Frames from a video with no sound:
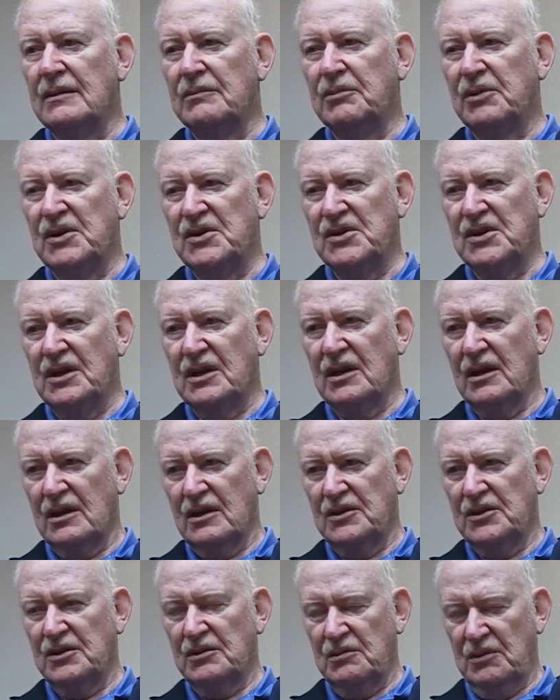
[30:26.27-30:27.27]
prison
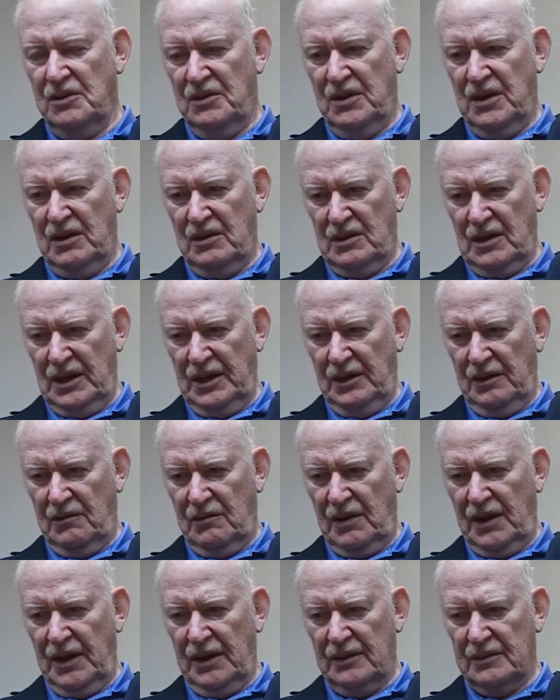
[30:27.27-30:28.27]
guards who were there
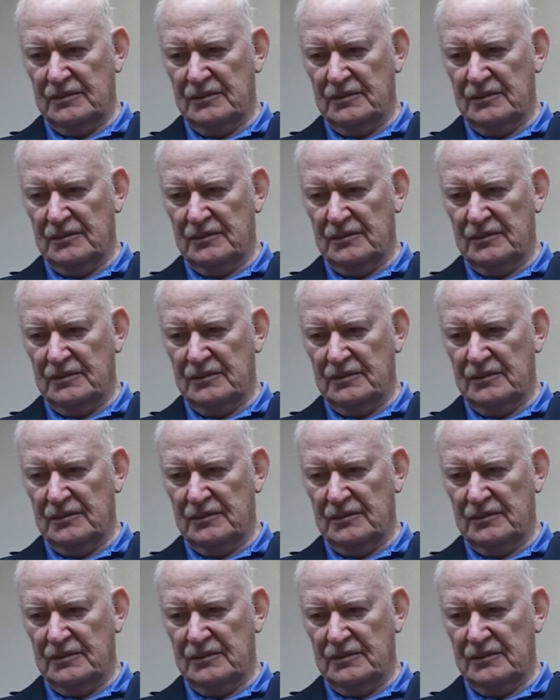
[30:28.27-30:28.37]
lingering.